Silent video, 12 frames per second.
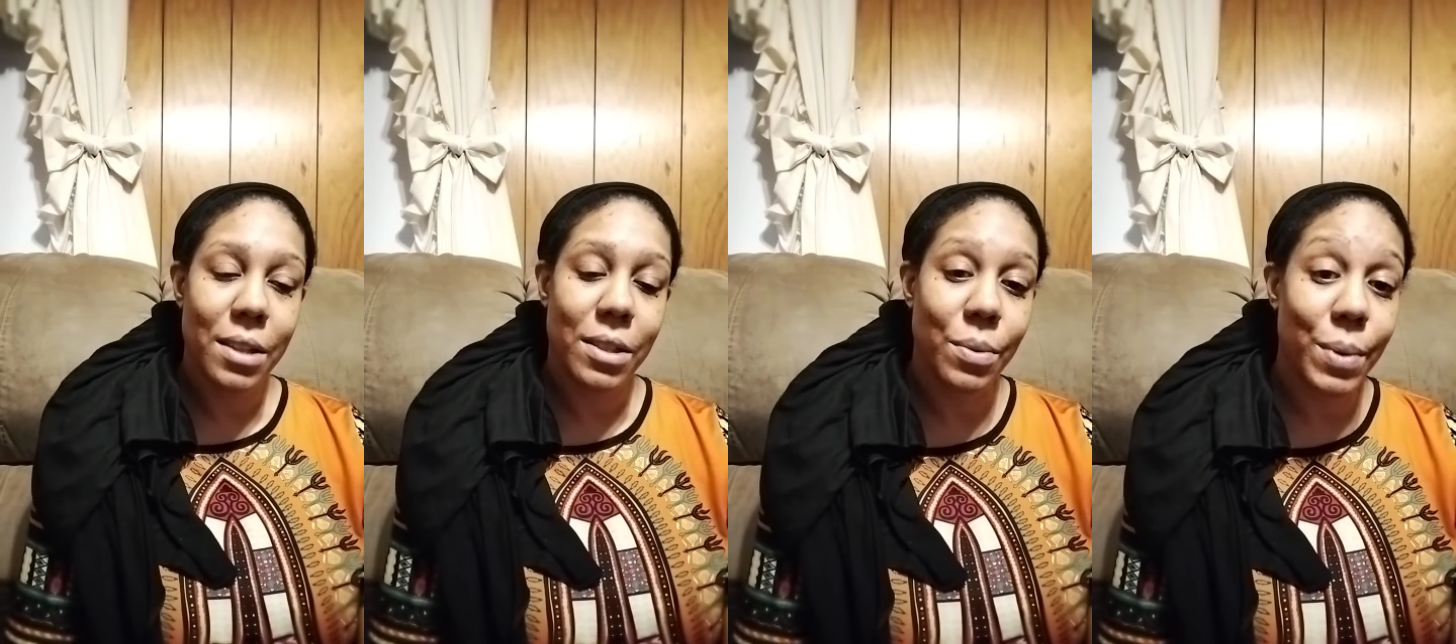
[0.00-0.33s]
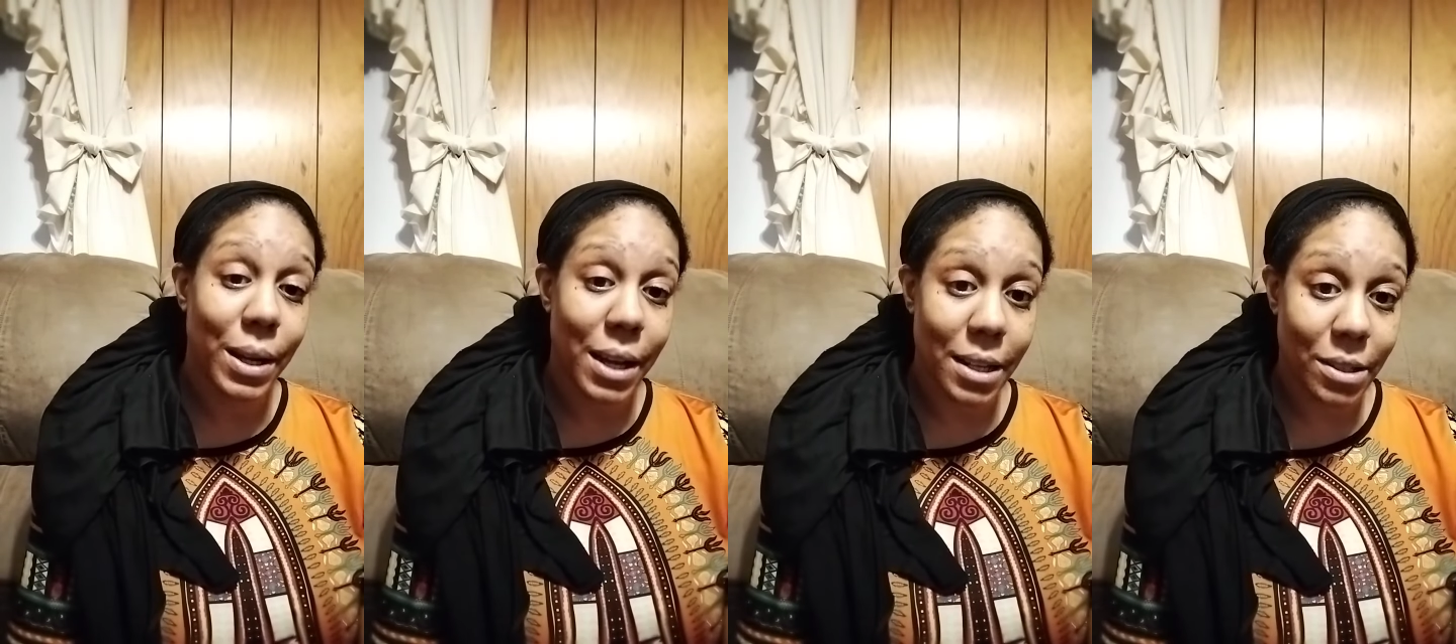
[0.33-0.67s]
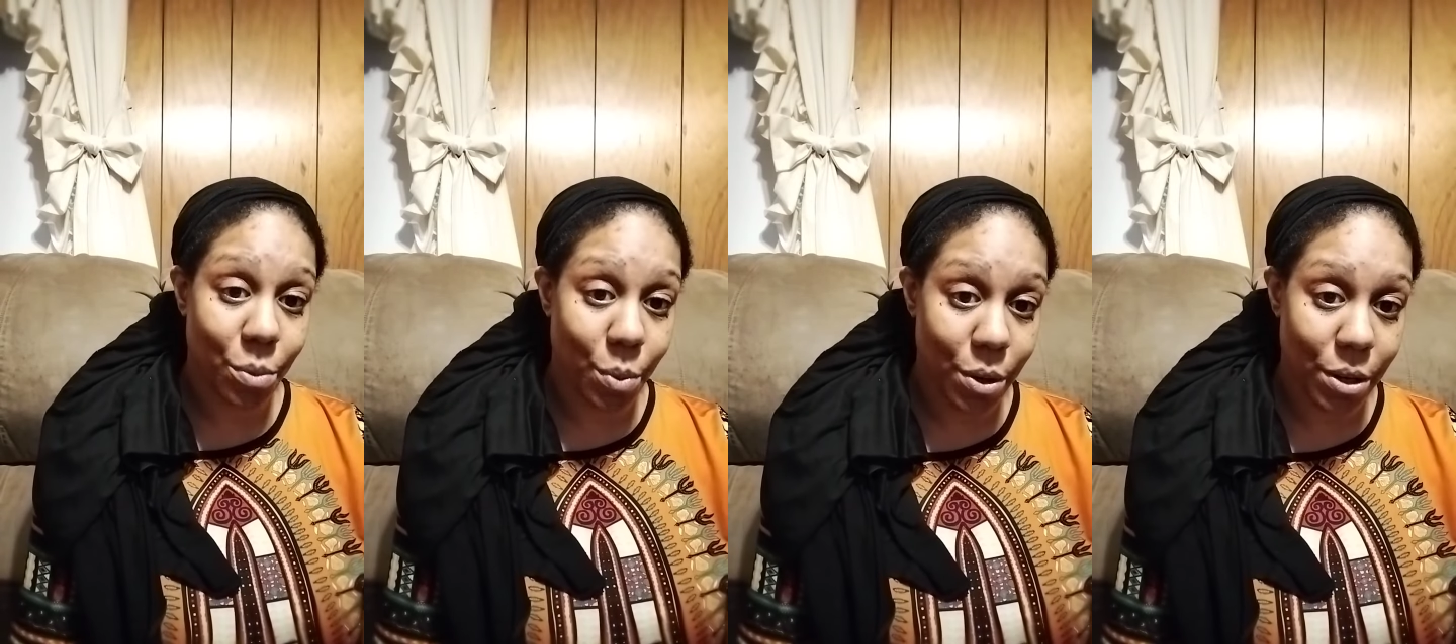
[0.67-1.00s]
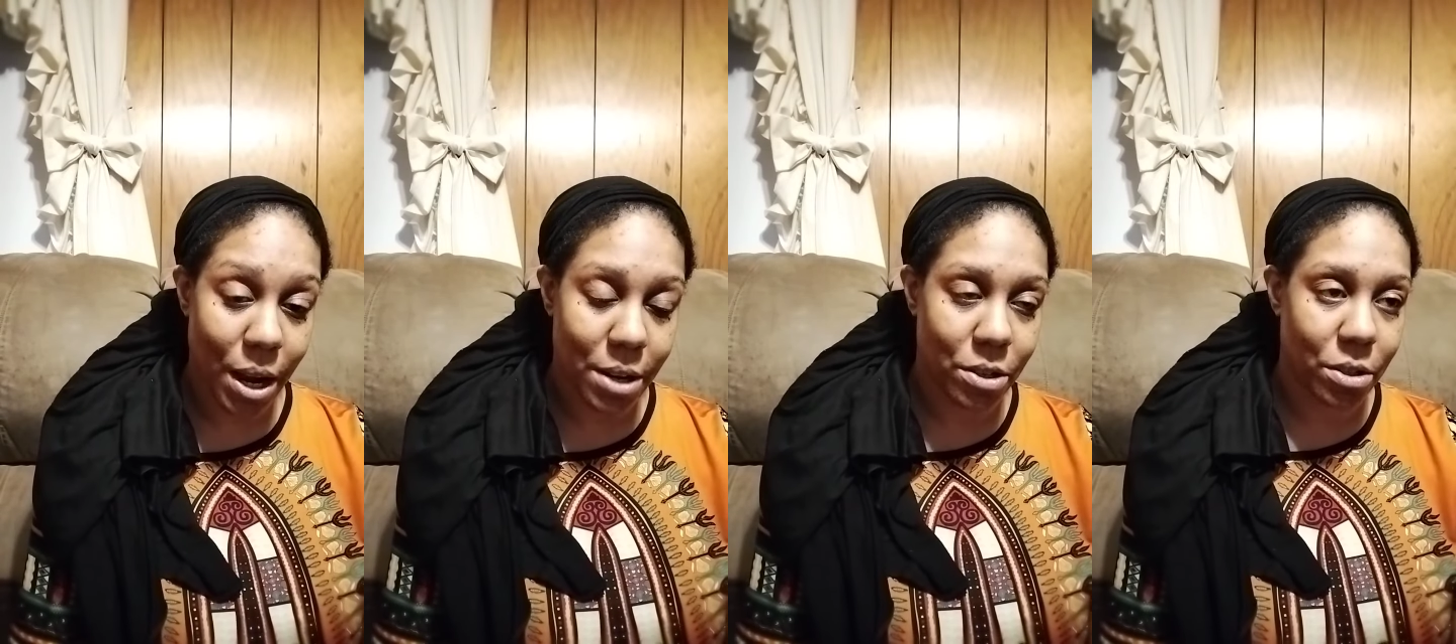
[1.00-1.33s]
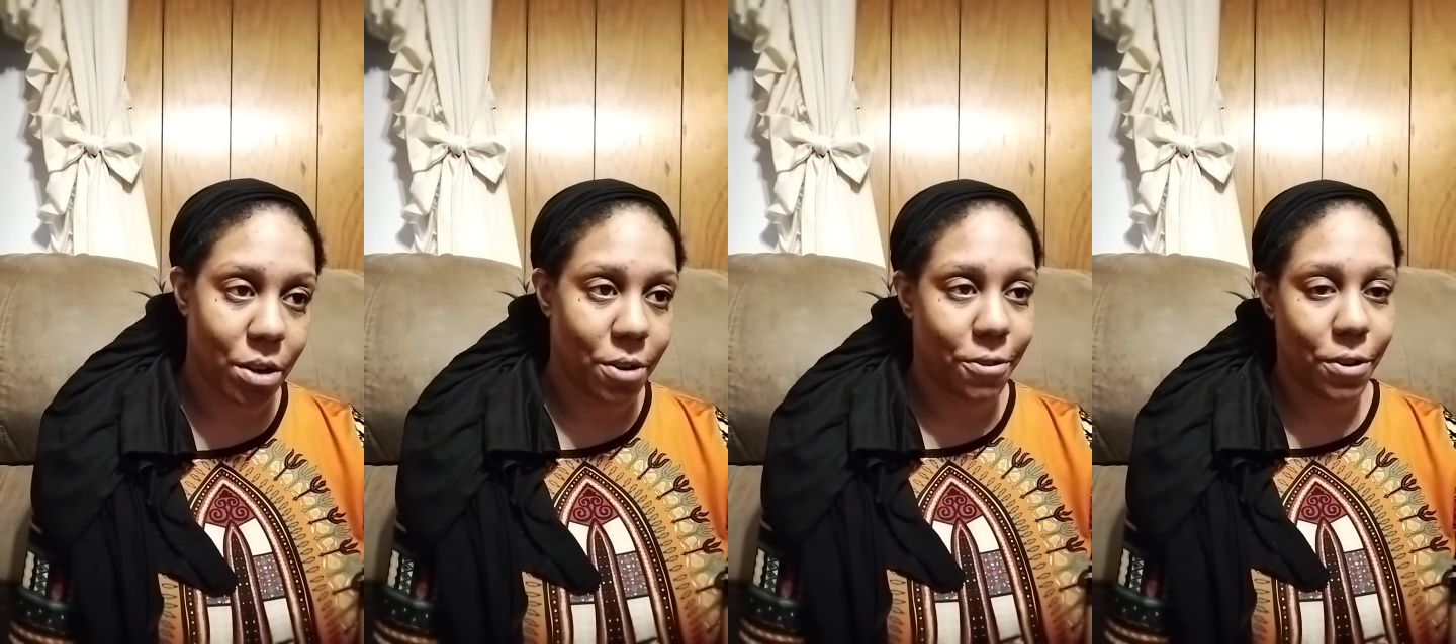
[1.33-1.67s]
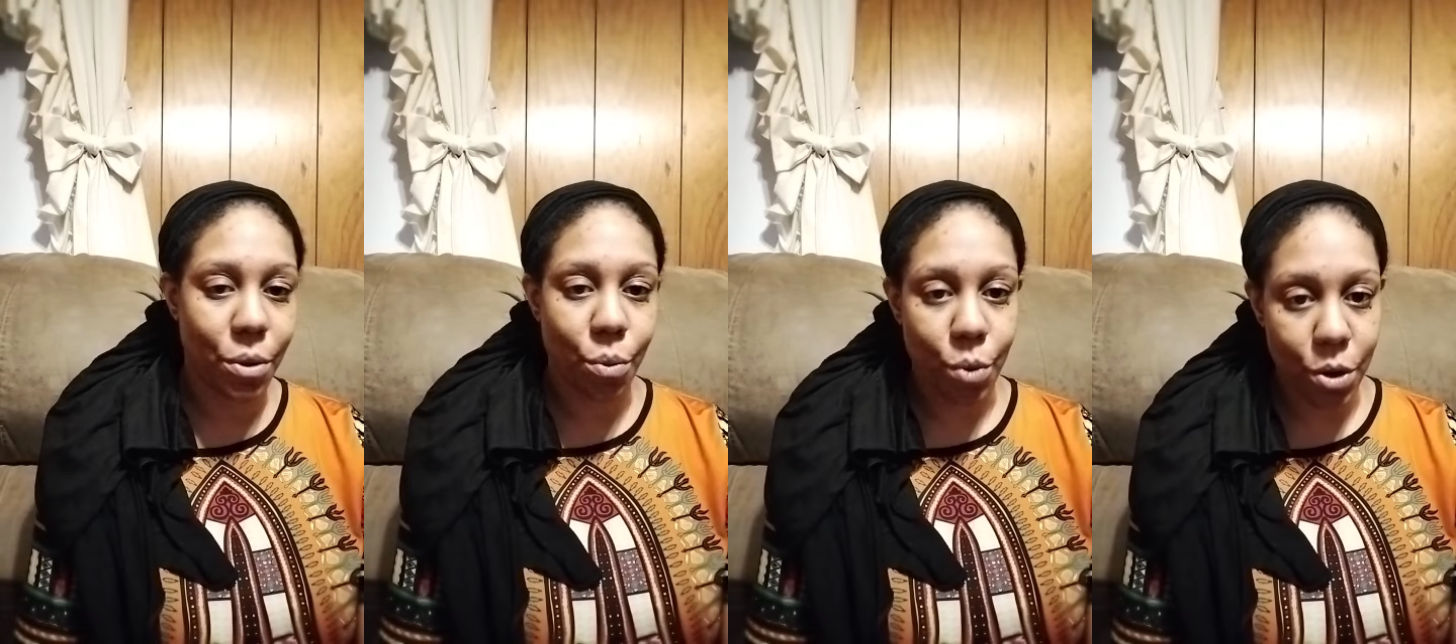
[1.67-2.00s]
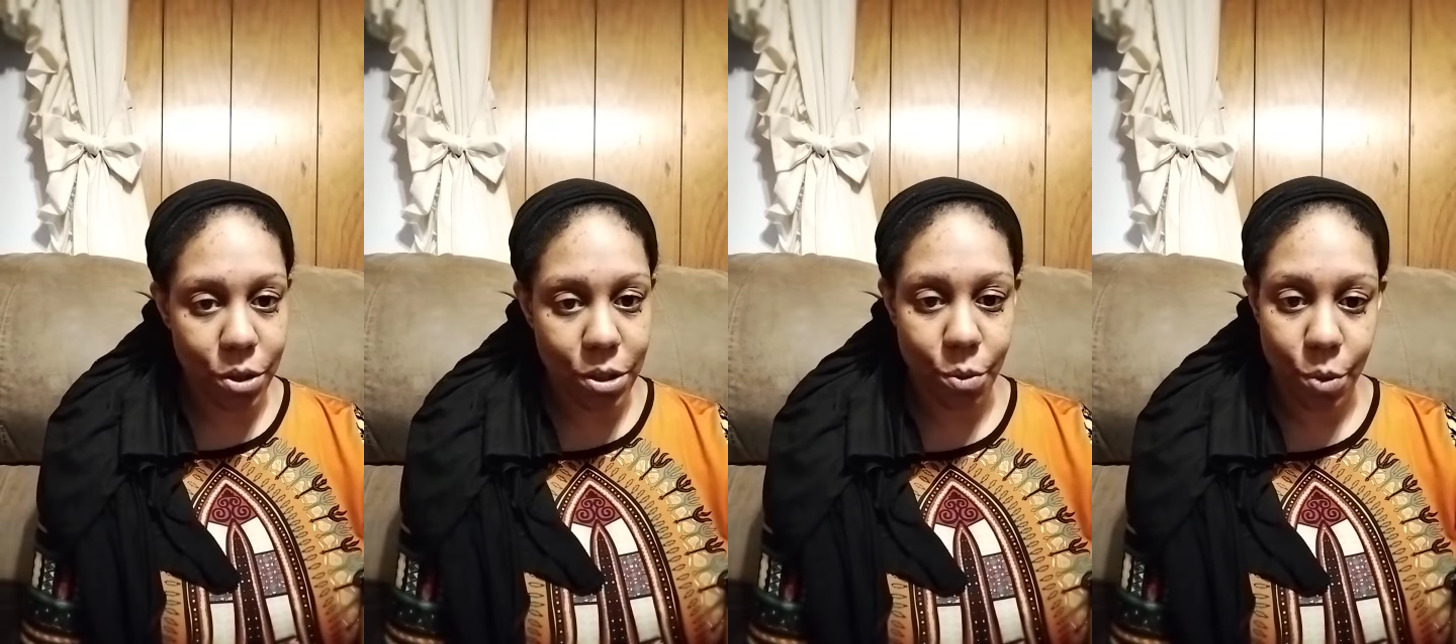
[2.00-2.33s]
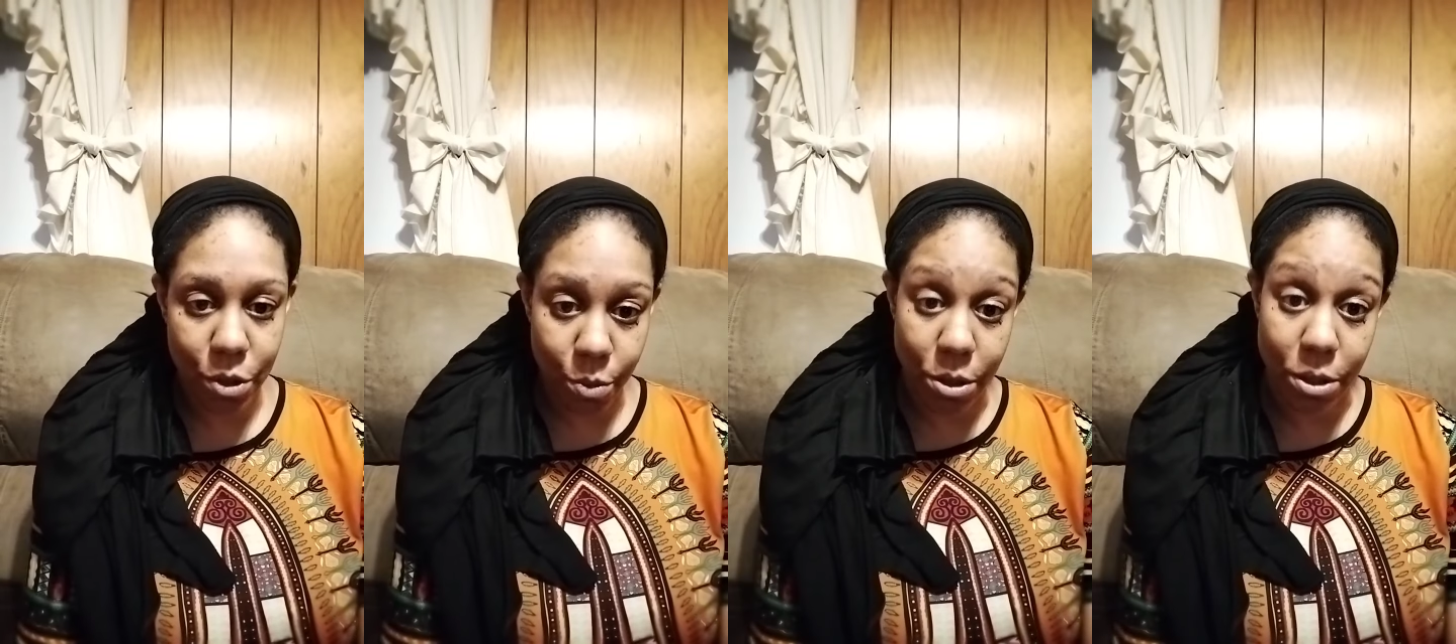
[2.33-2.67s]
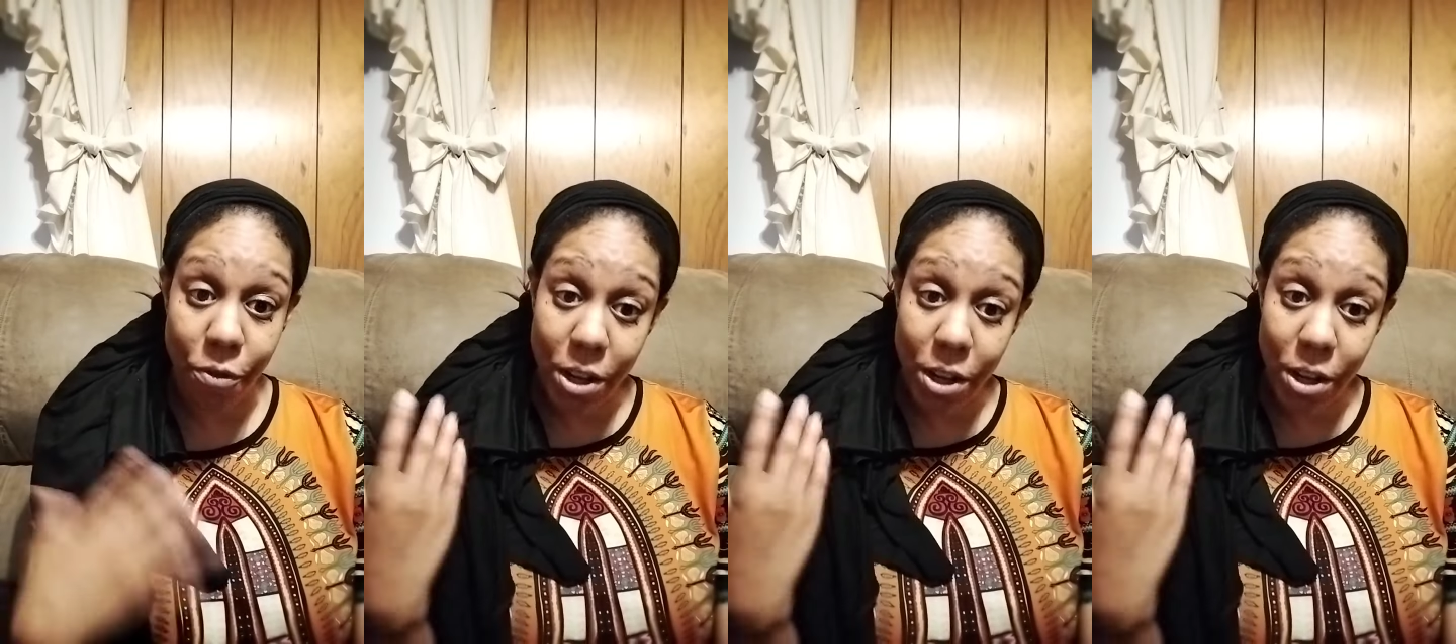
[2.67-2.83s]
Then when I got to work, I just started feeling worse and worse and worse.